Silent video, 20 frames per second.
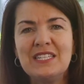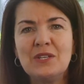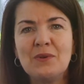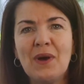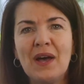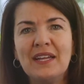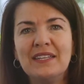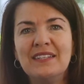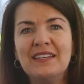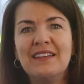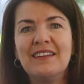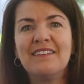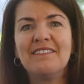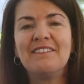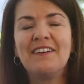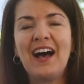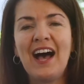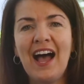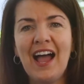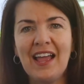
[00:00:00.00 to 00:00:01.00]
to
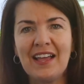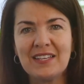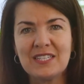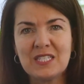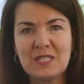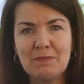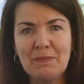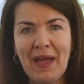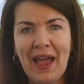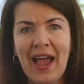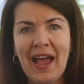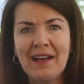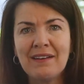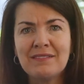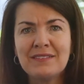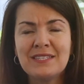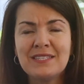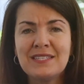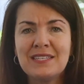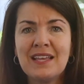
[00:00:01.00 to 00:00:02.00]
identify a
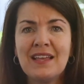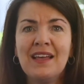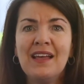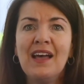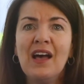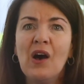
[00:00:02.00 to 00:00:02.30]
spouse